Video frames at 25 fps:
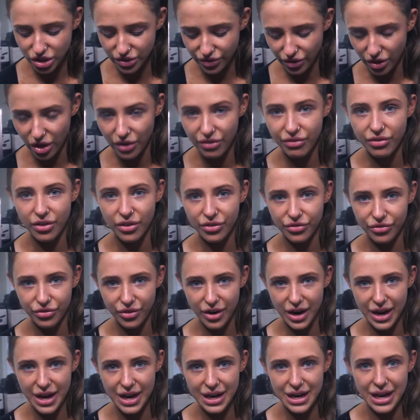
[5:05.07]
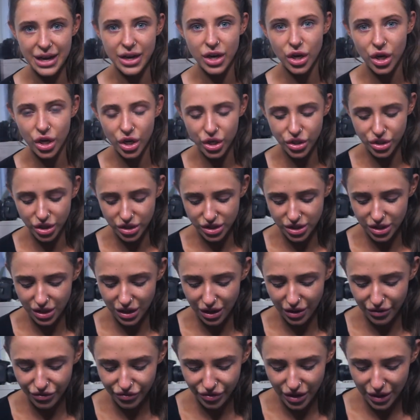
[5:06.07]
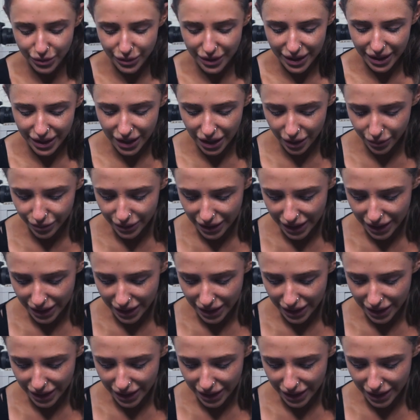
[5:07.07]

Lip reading: of all for free. Like, who doesn't love free makeup?